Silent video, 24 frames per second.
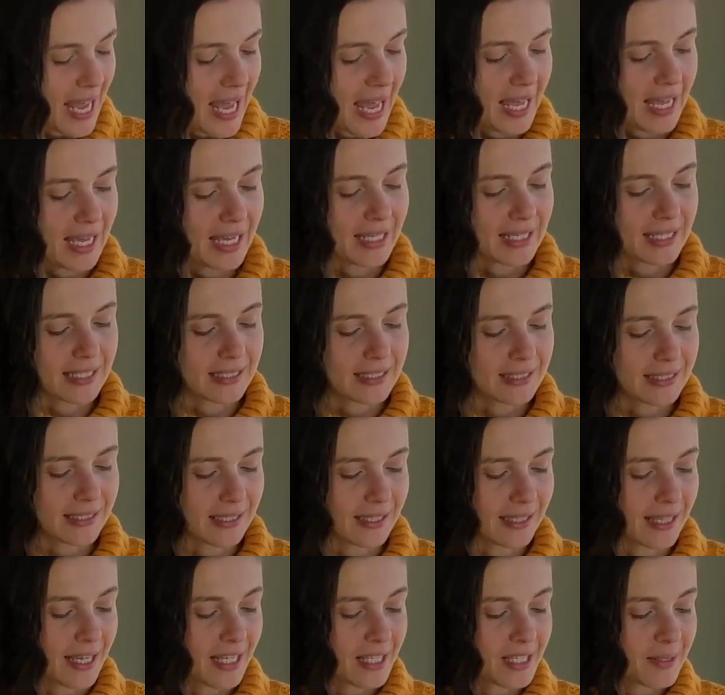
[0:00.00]
and
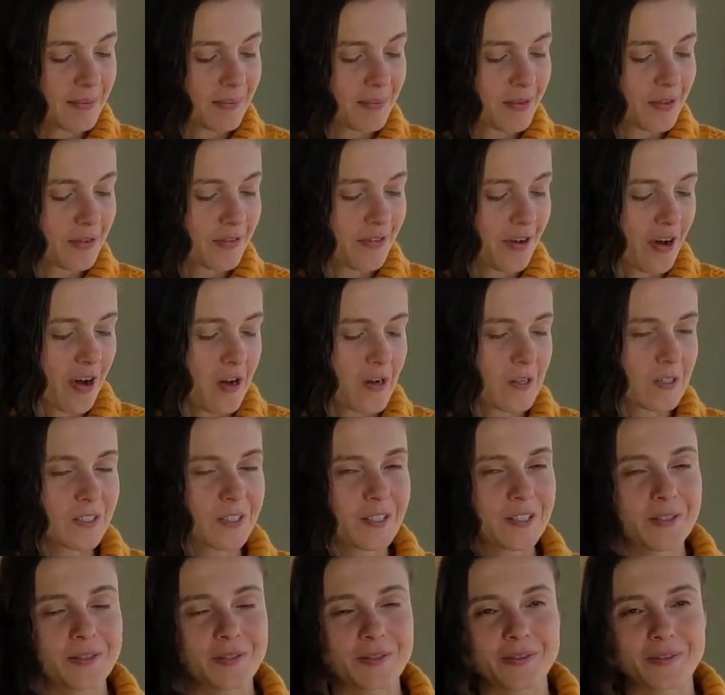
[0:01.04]
let's move on
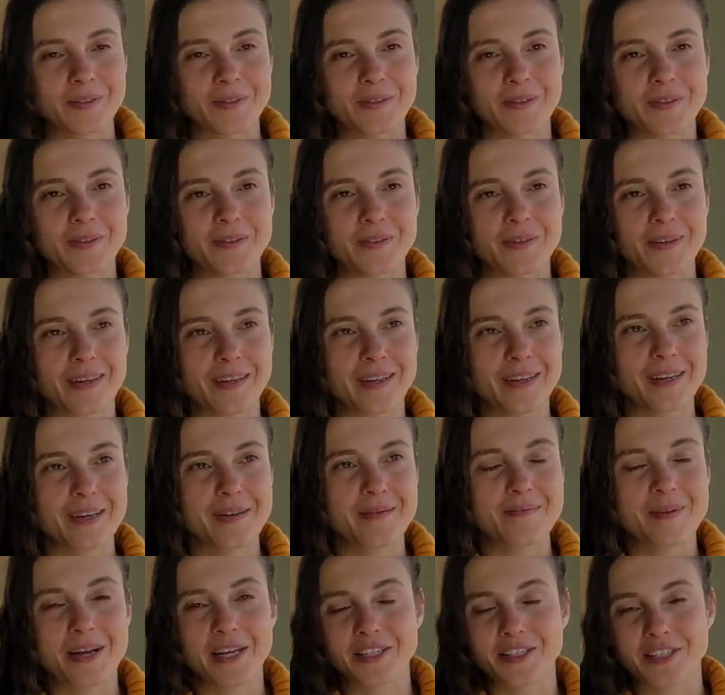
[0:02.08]
to
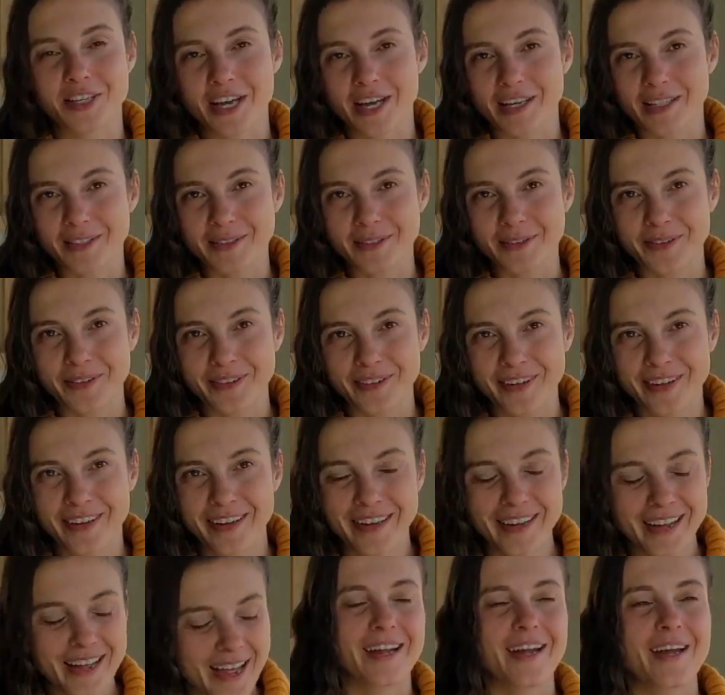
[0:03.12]
my childhood.
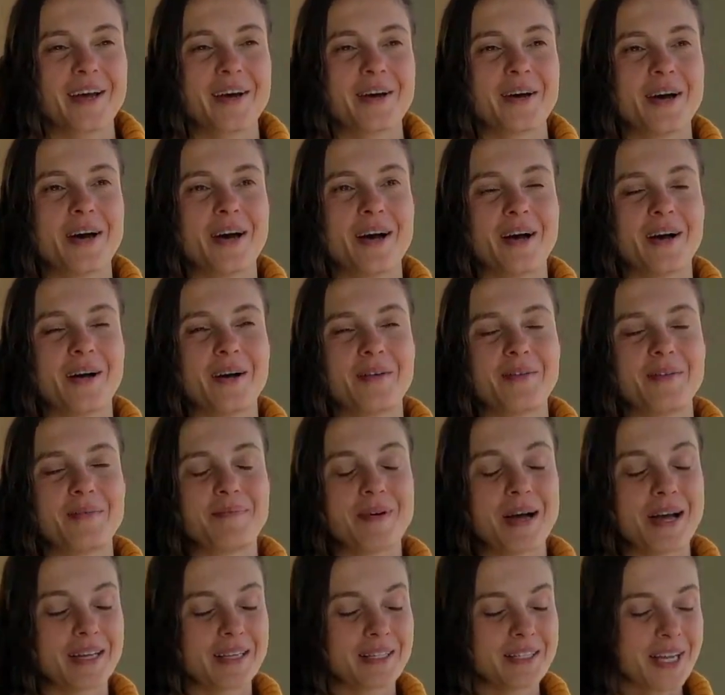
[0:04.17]

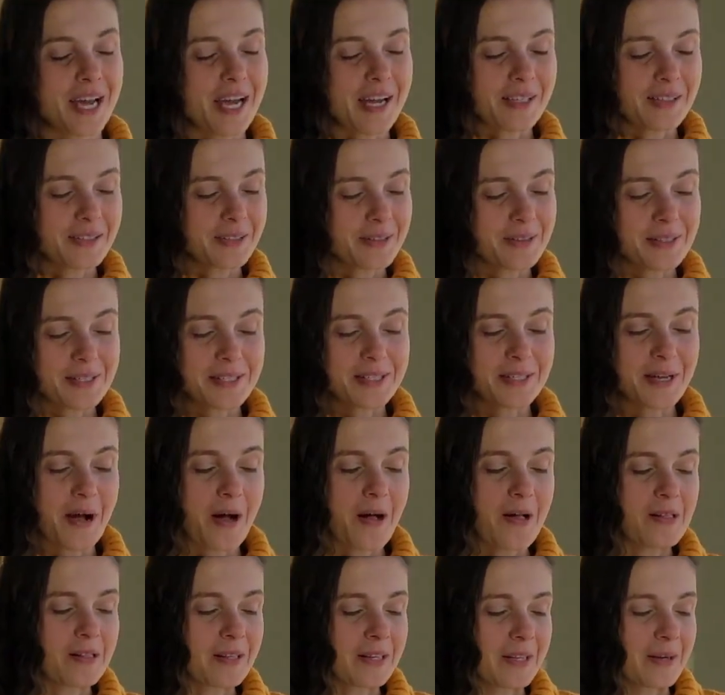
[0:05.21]
My childhood is
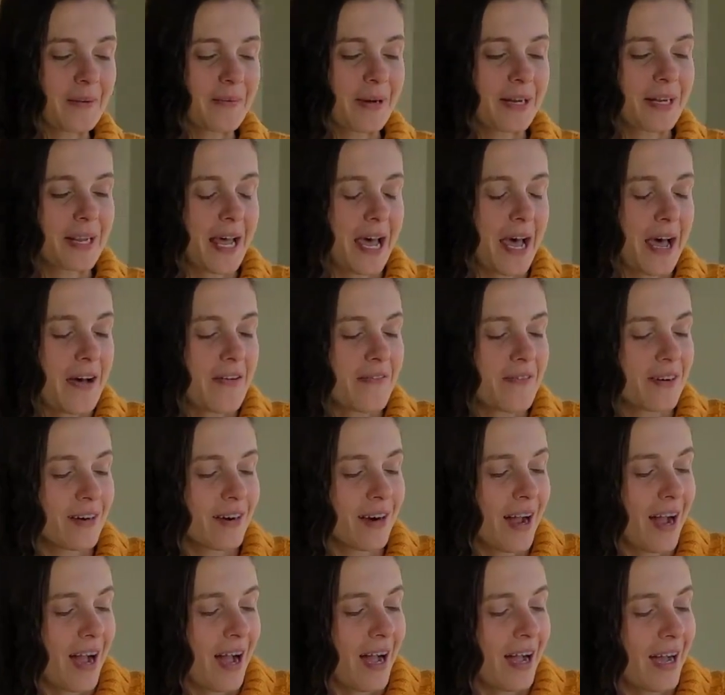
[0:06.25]
calling
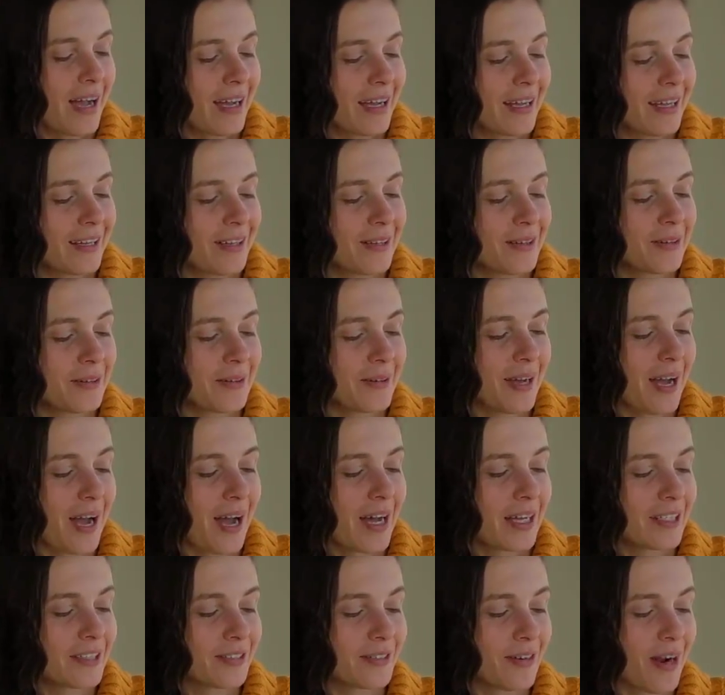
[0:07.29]
whenever I look
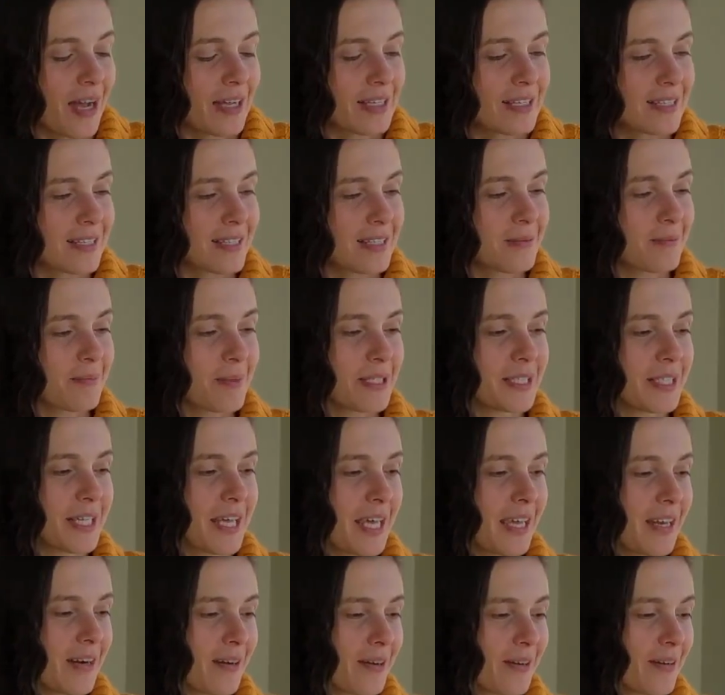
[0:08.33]
at russet
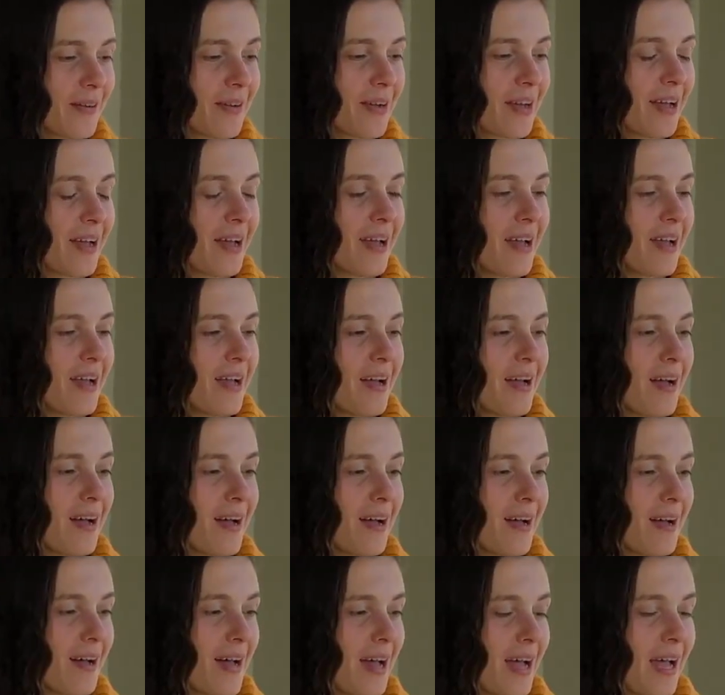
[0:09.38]
potato.
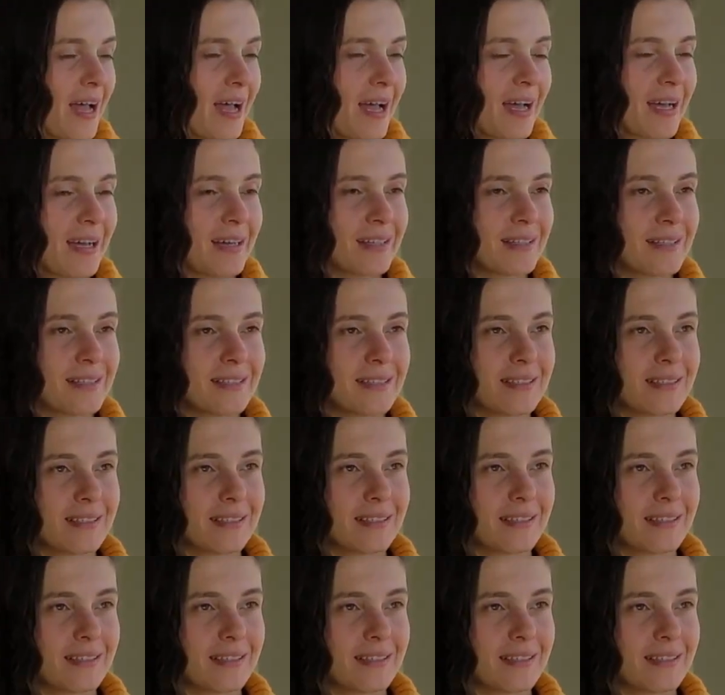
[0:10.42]
And